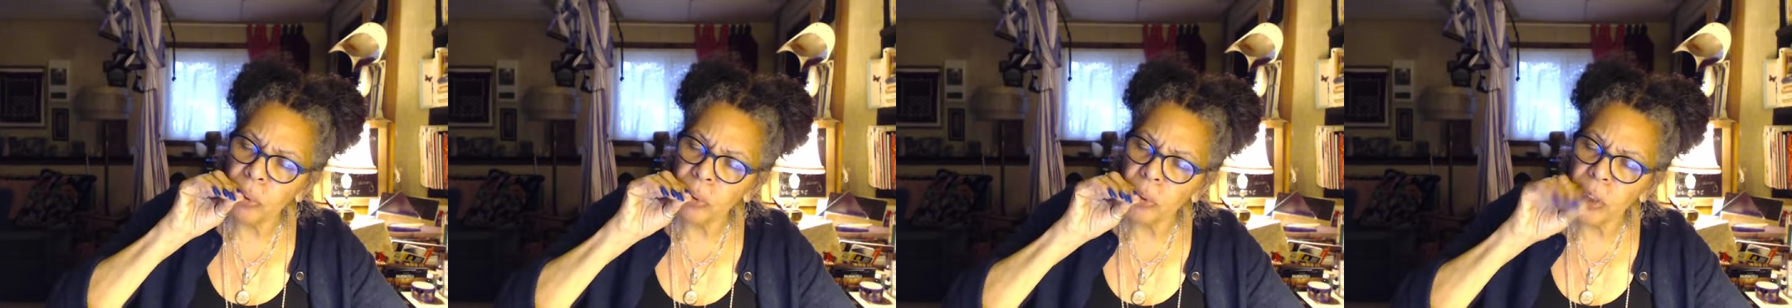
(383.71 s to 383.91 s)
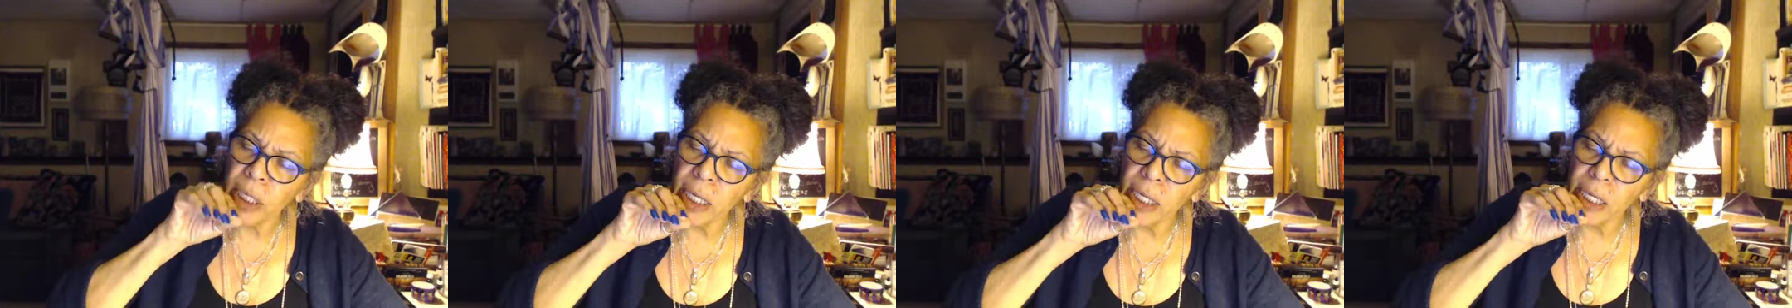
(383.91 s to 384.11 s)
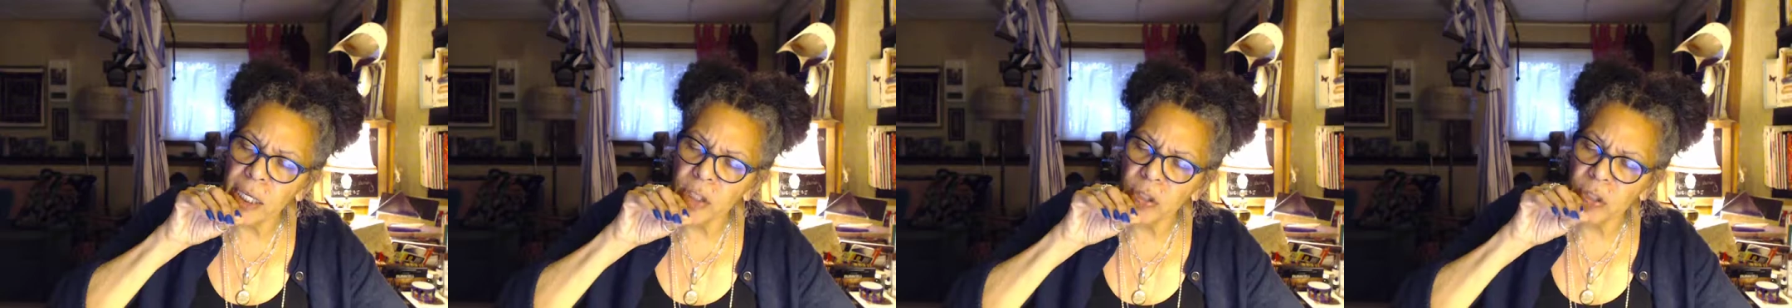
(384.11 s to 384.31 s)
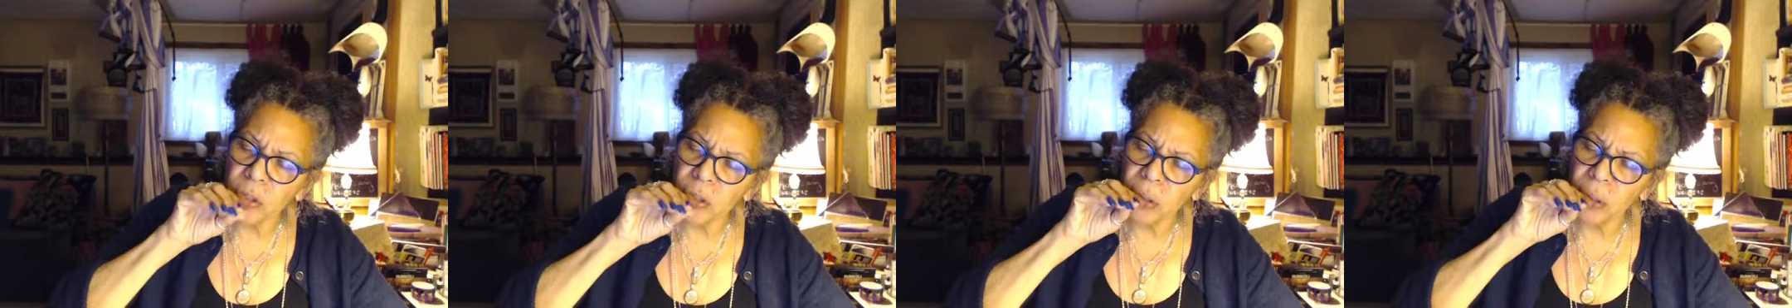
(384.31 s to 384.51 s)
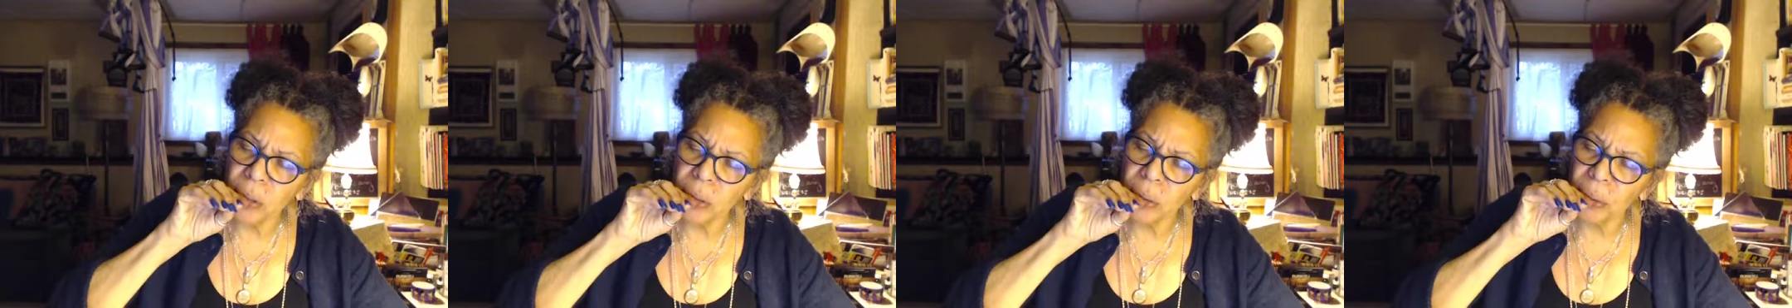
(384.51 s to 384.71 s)

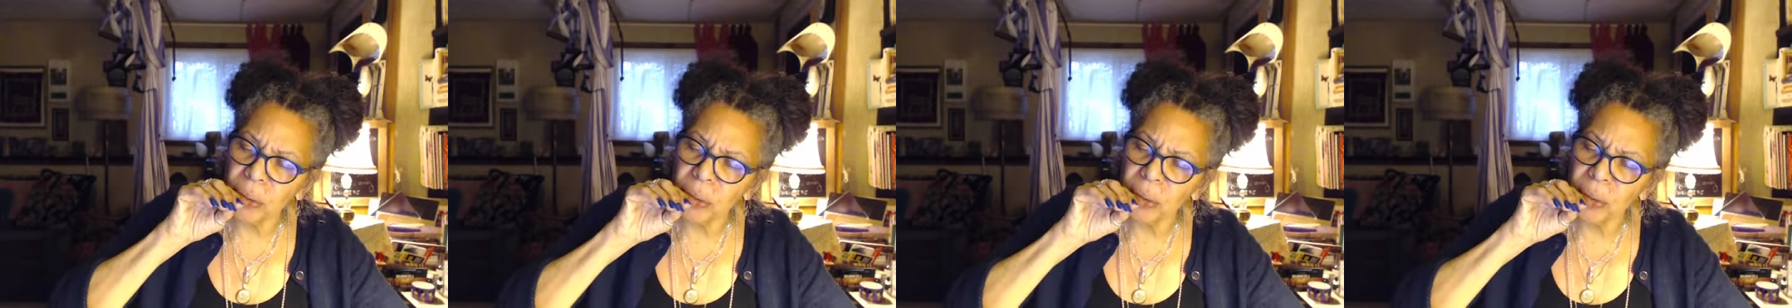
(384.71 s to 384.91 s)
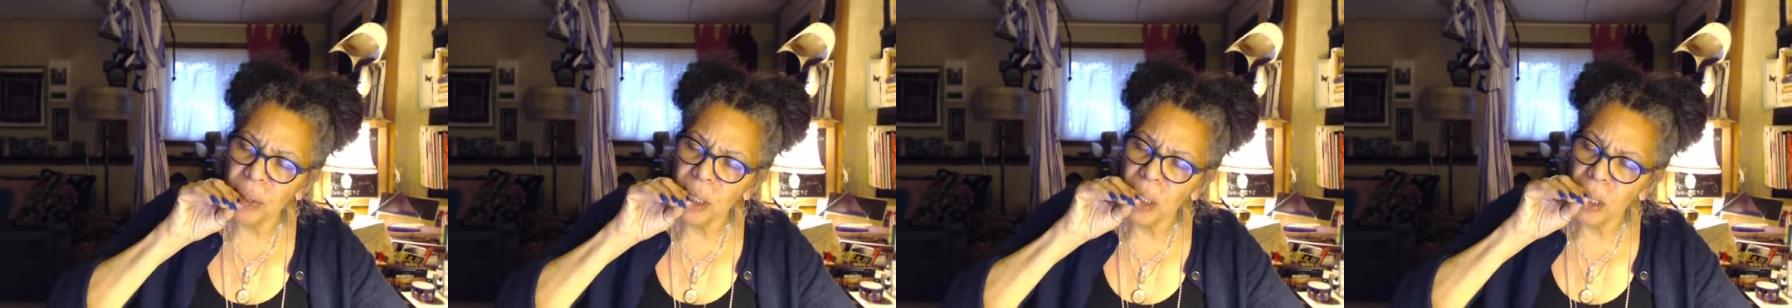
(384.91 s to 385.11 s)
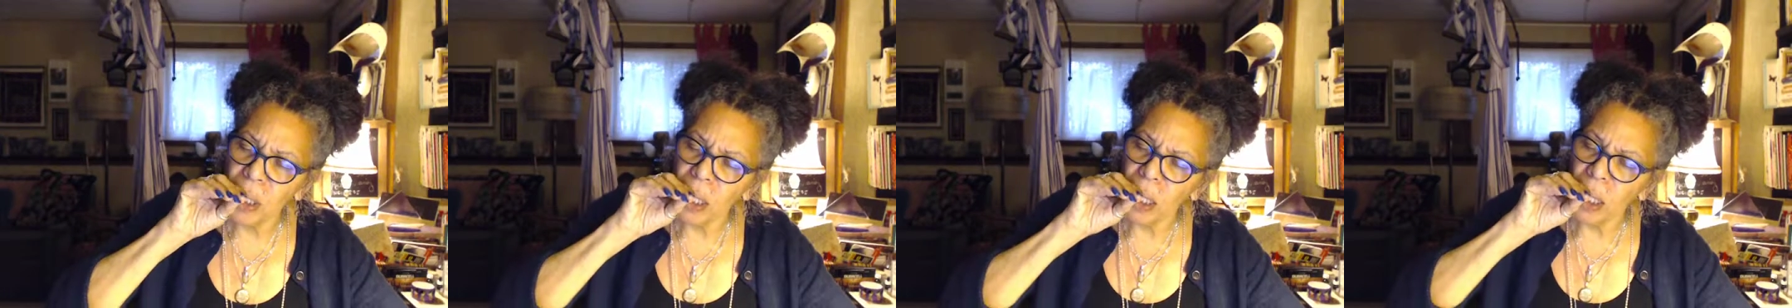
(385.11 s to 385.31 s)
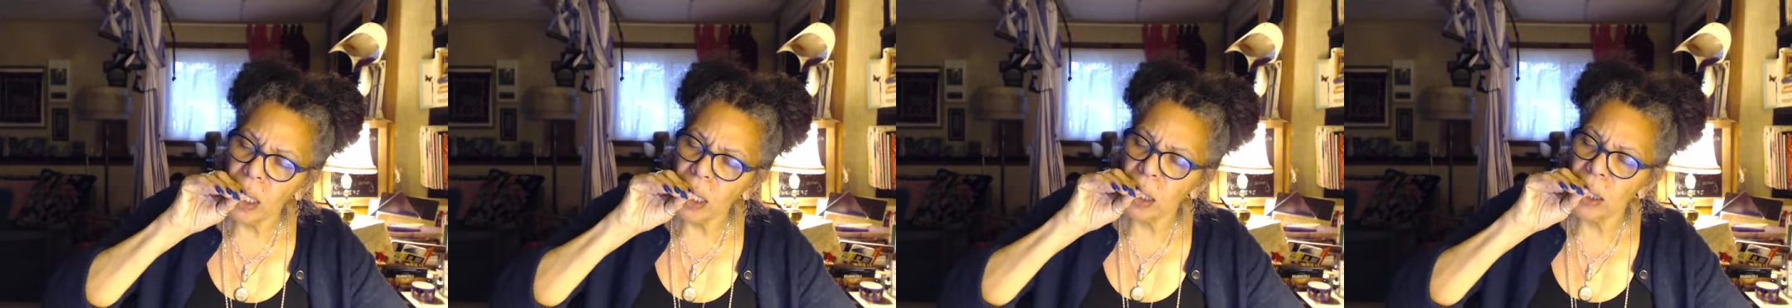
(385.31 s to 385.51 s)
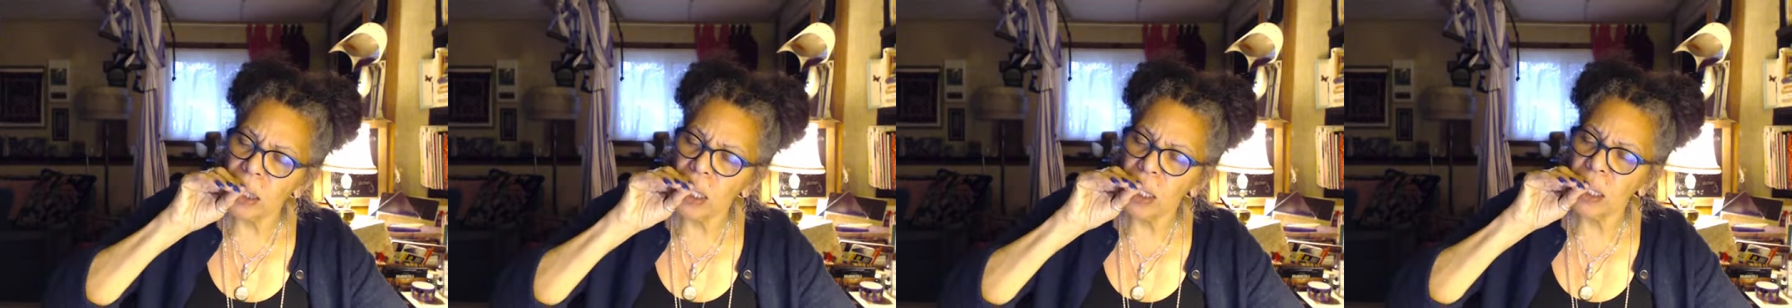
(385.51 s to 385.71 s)
Praise
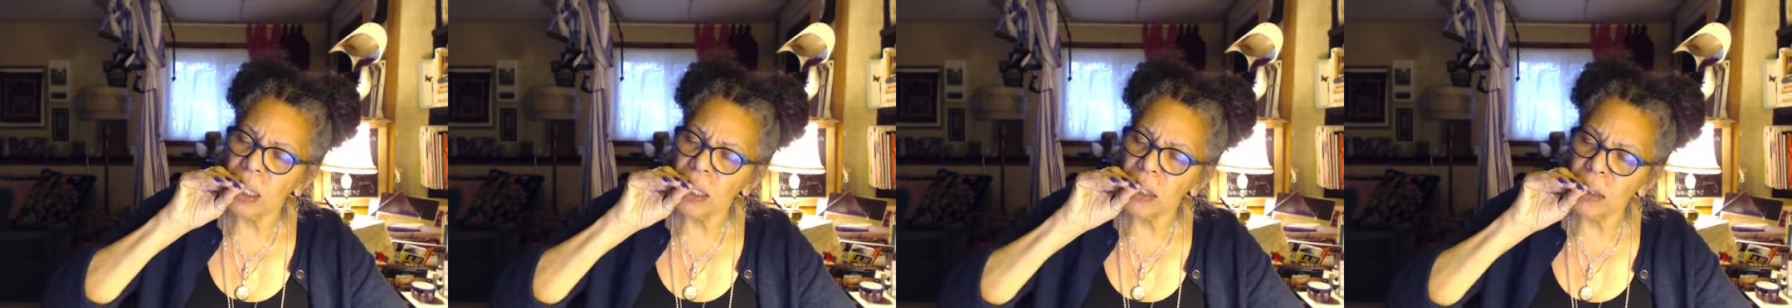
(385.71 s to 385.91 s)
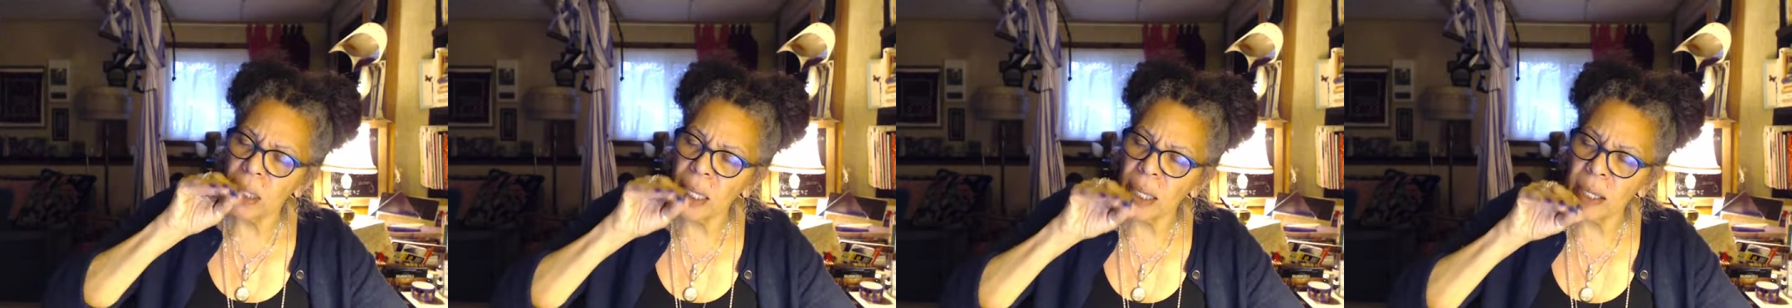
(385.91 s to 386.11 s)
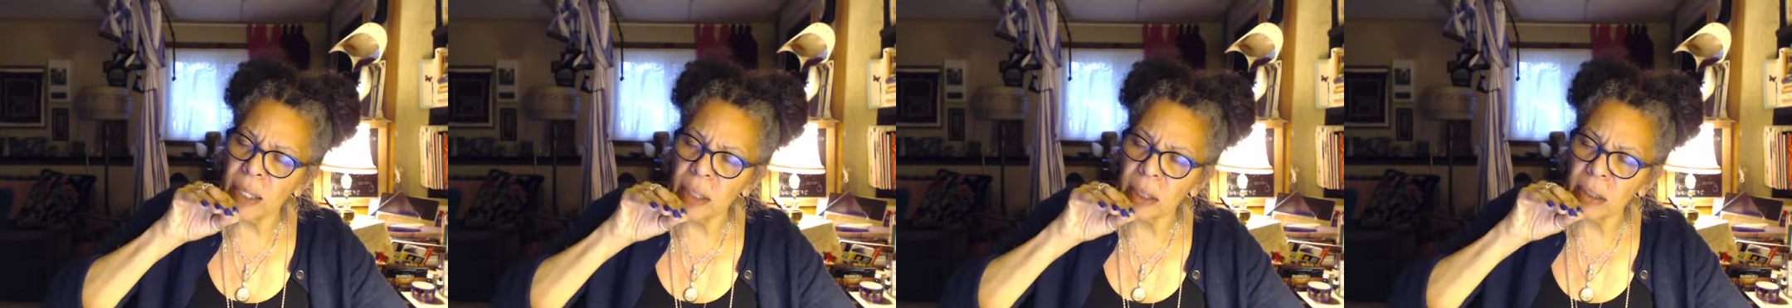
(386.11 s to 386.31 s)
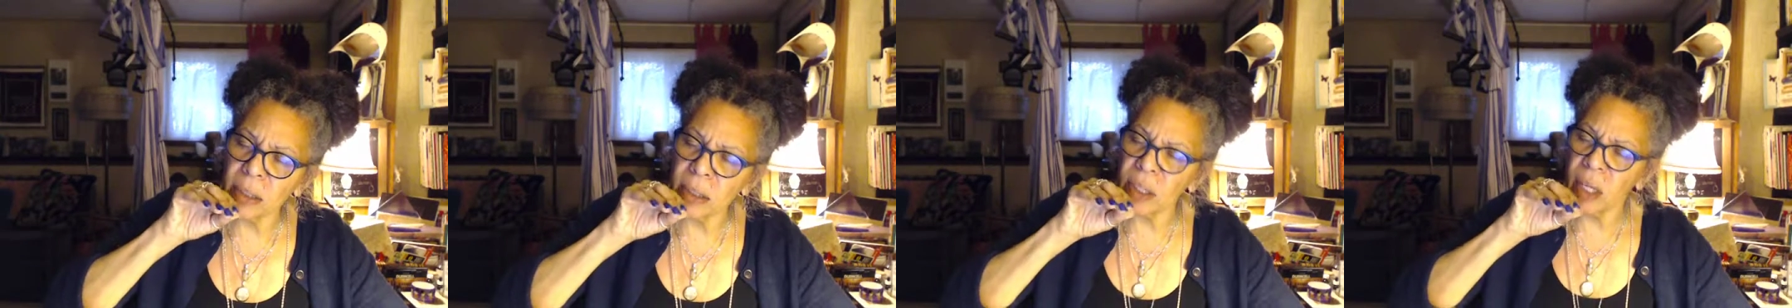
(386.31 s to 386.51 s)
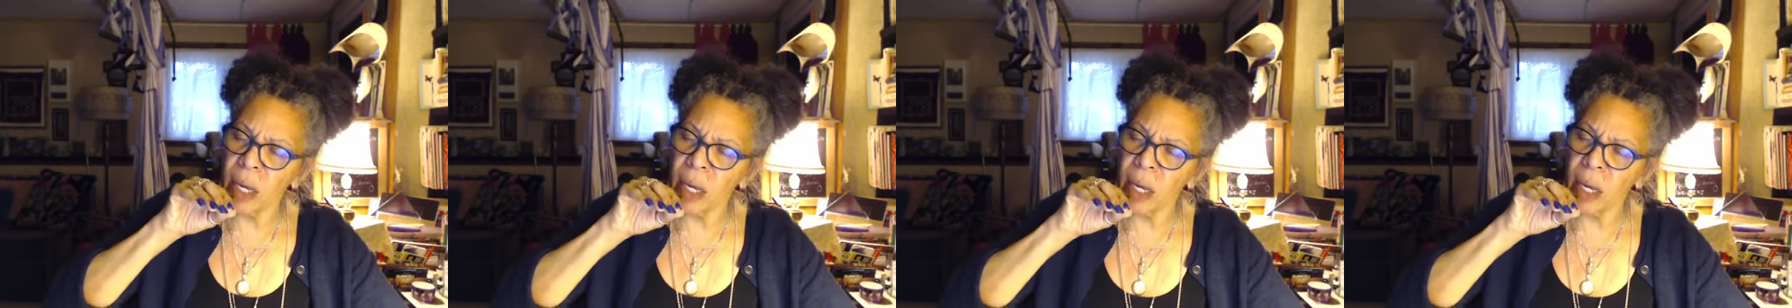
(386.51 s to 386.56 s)
you. And then